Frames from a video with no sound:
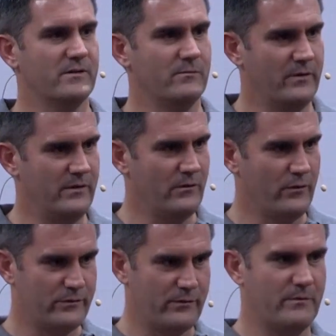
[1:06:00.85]
and the
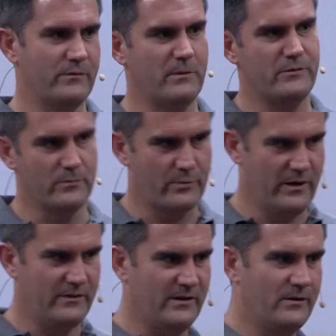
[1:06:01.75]
non-disruptive switch
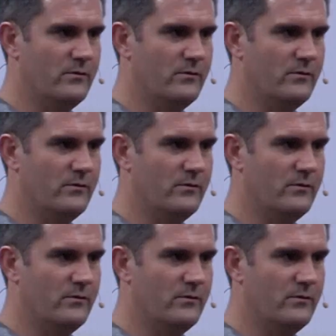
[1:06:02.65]
upgrades didn't